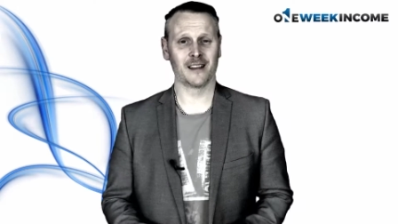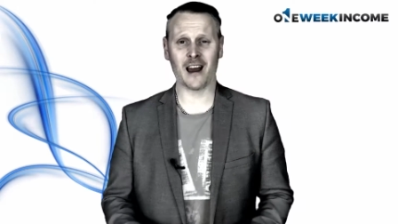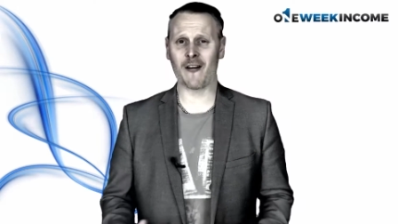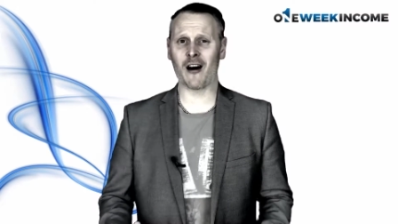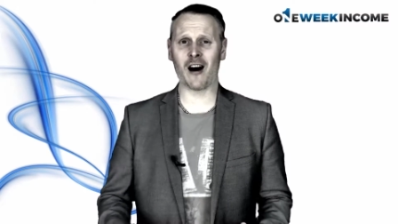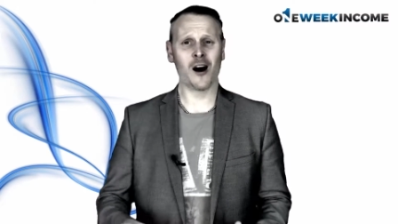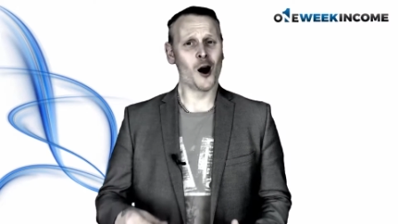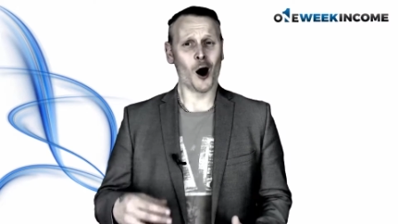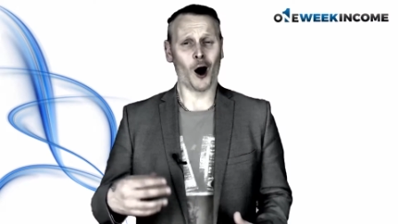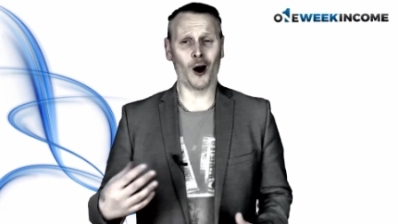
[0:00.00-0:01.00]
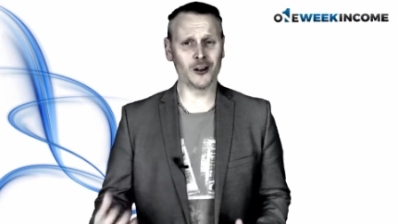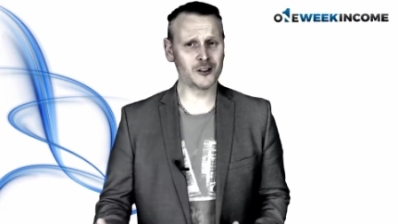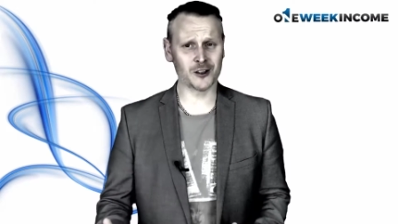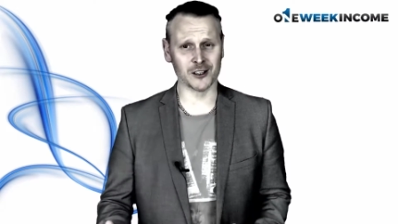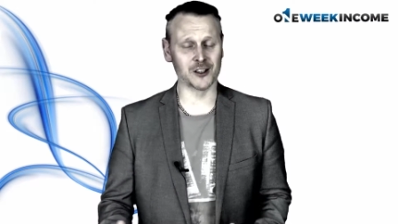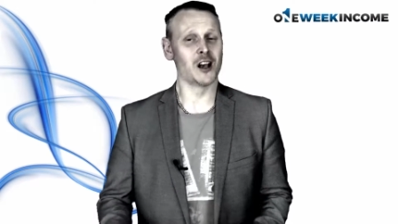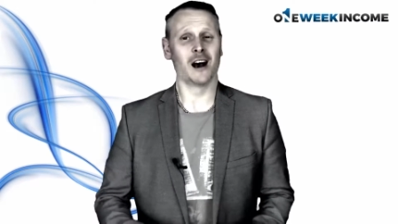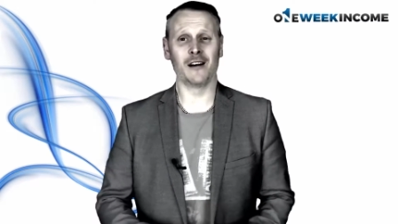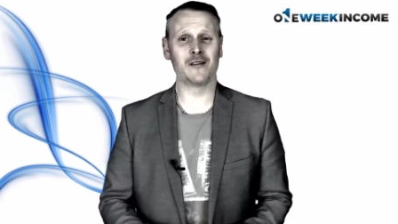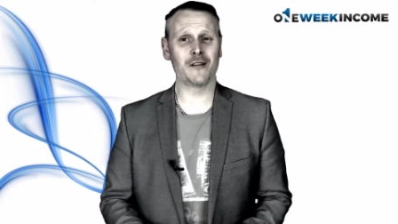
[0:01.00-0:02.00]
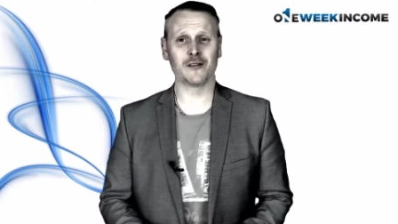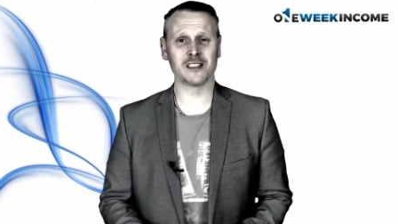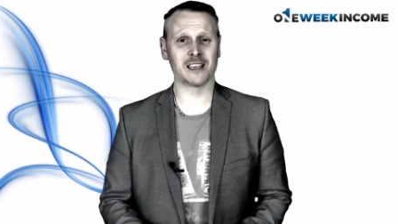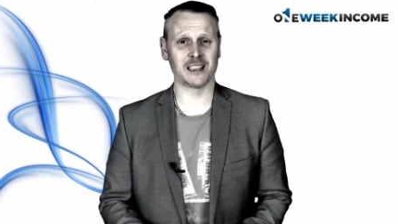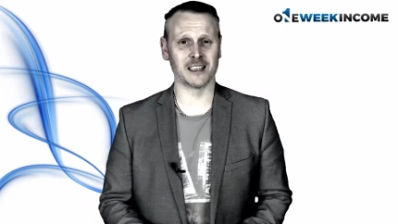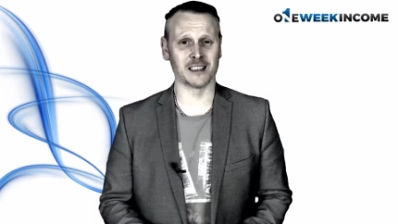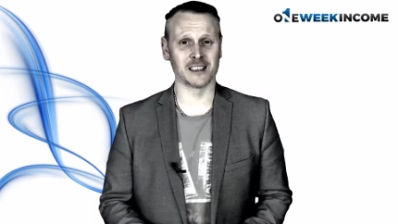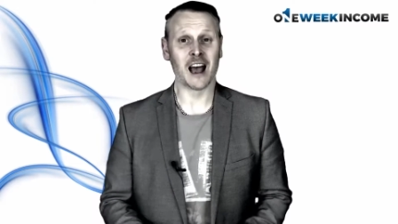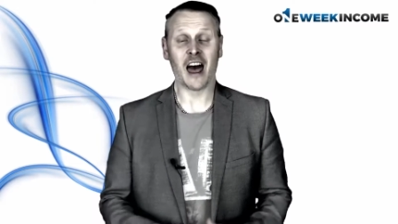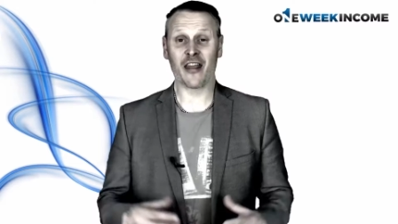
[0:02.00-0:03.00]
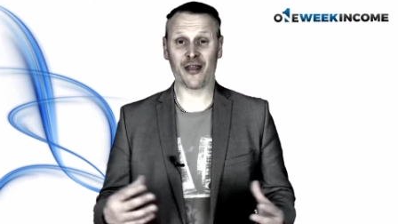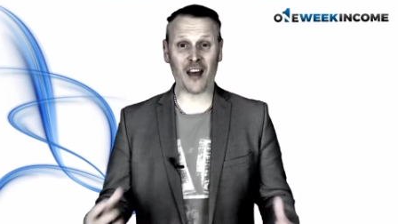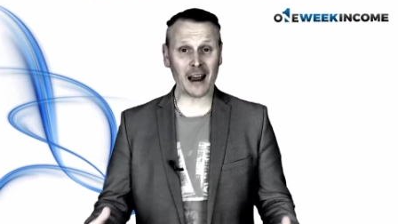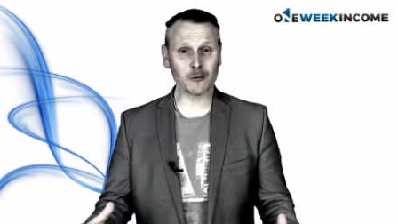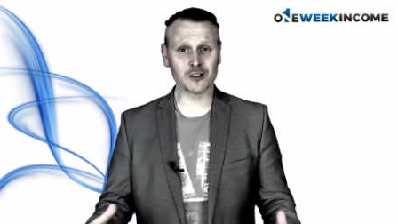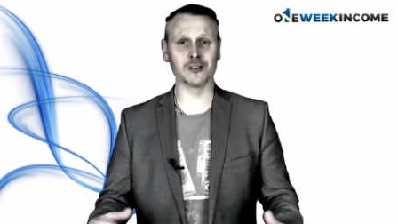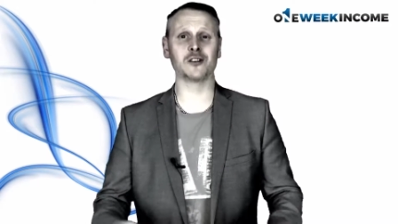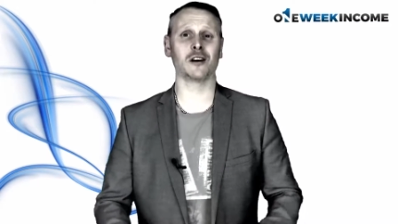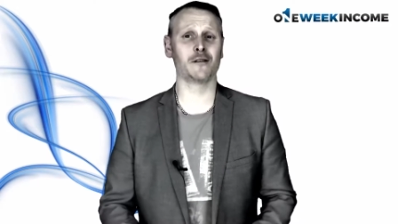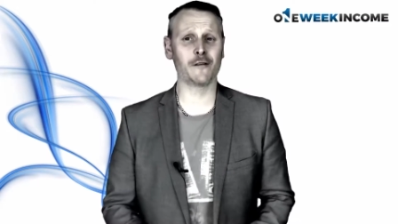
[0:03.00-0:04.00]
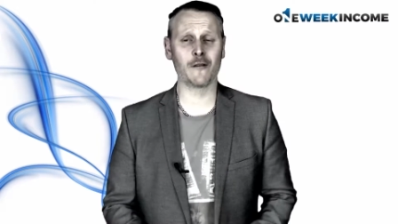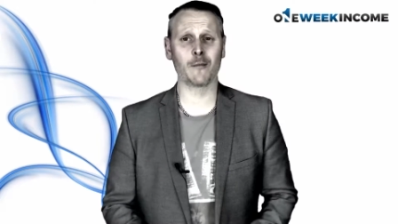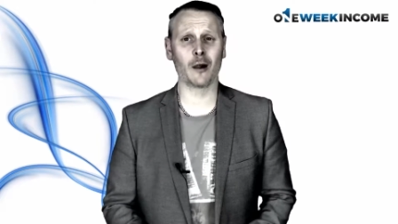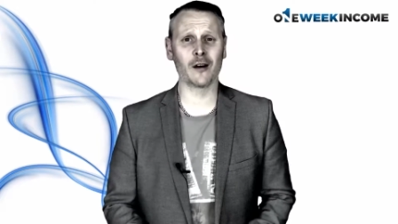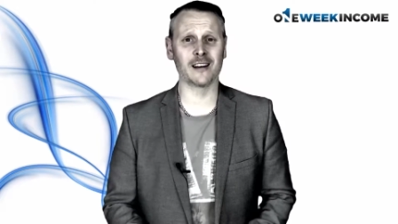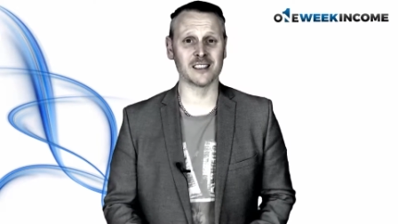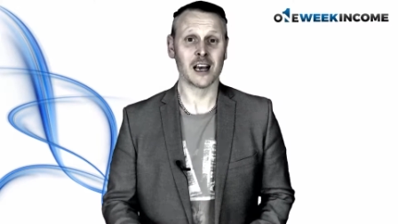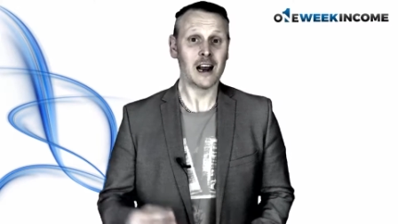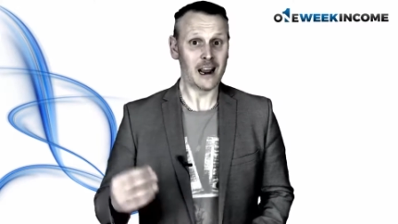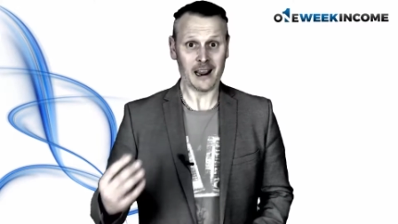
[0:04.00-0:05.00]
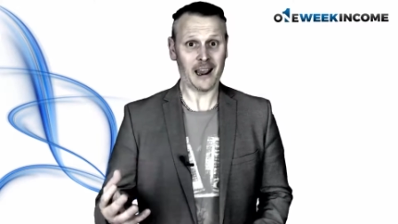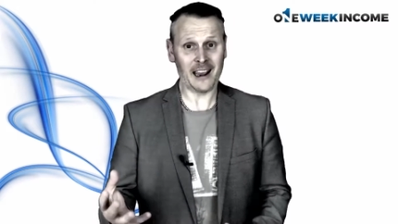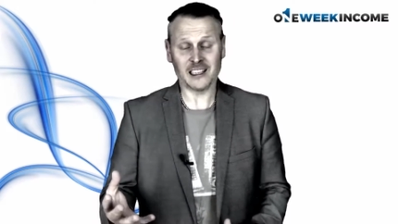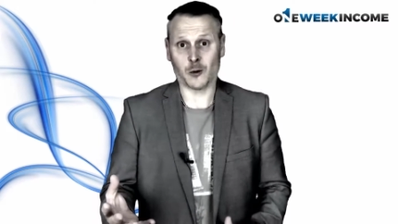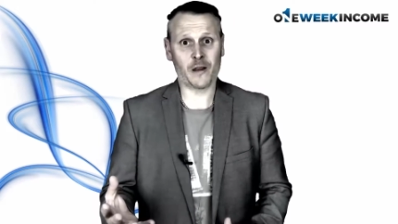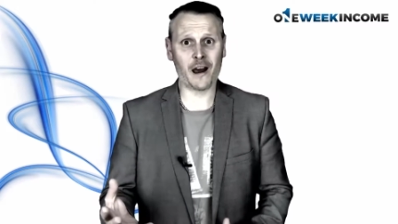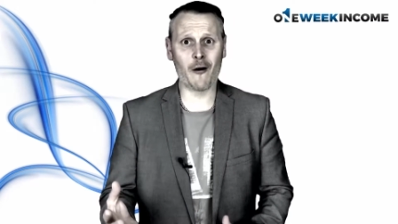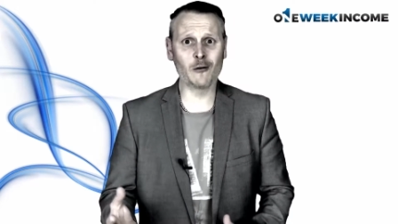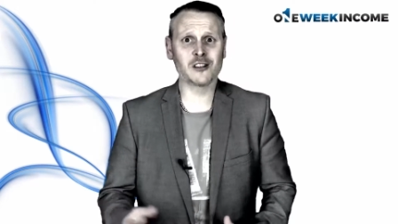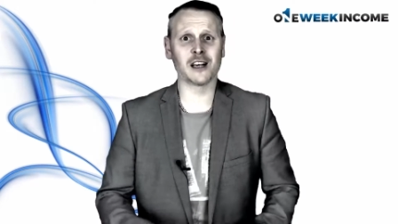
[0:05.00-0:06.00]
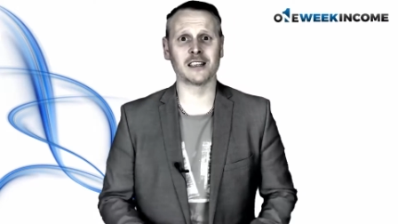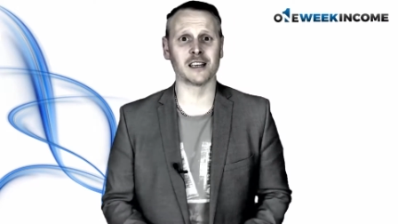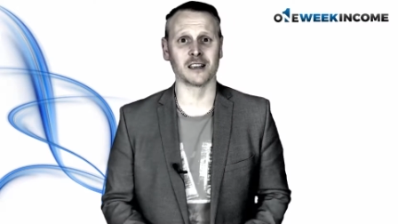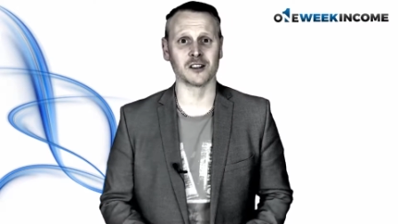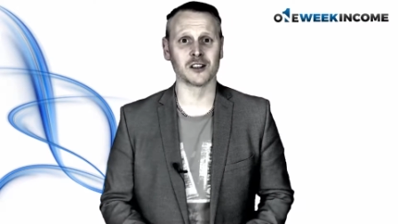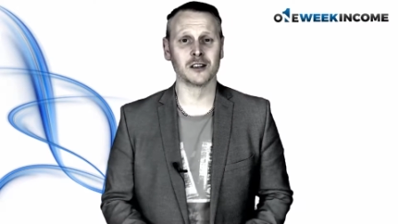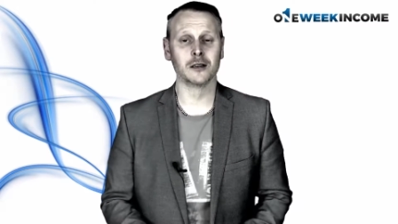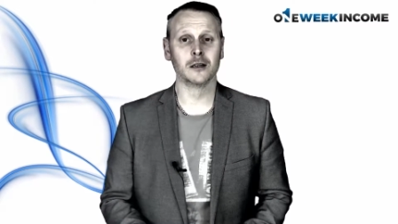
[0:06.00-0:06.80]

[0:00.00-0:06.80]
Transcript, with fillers: There are hundreds of different settings, thousands of different plugins, each with their own settings.